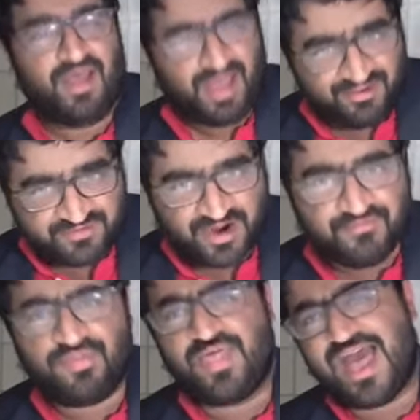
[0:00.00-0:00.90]
I've
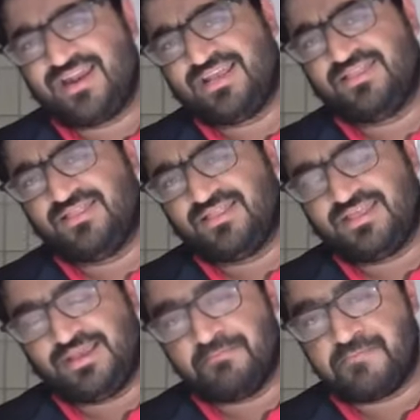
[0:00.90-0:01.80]
covered that in
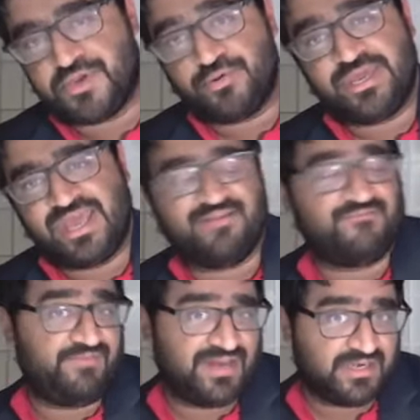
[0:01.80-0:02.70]
the beauty and
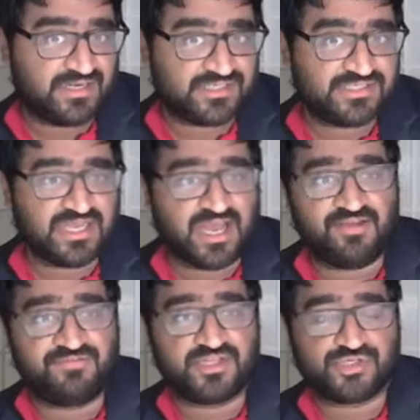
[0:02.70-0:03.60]
fittingness
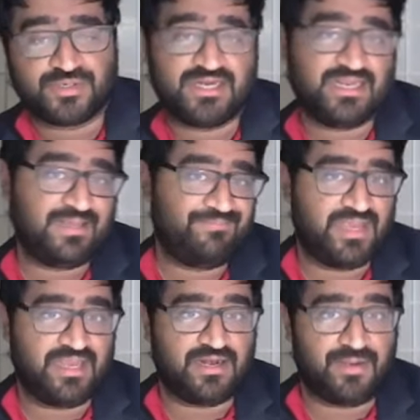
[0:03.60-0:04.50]
of the Trinity
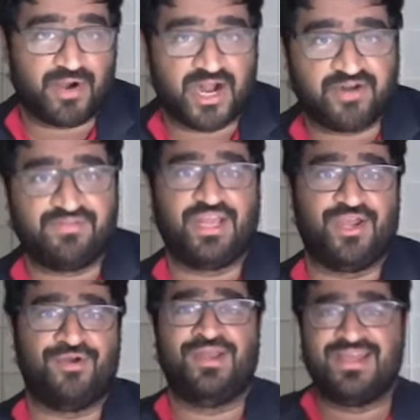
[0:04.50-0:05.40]
in a prior
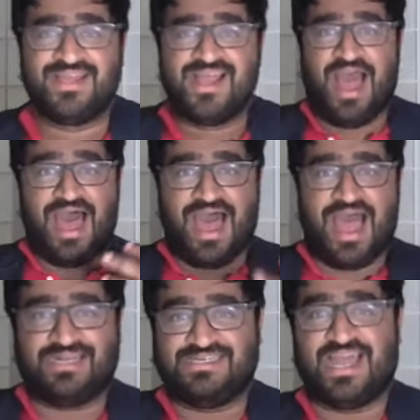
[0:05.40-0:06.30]
video. Uh,
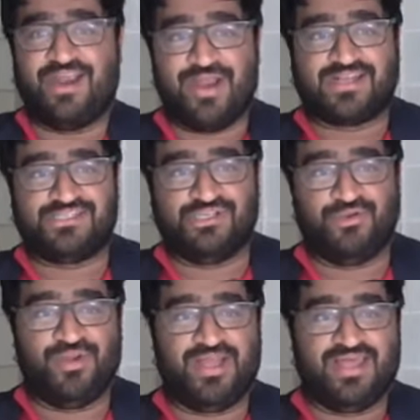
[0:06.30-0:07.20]
I direct
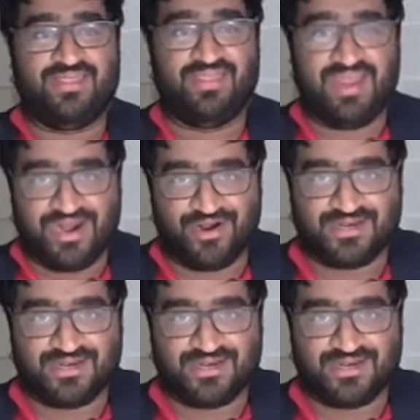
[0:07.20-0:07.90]
you there.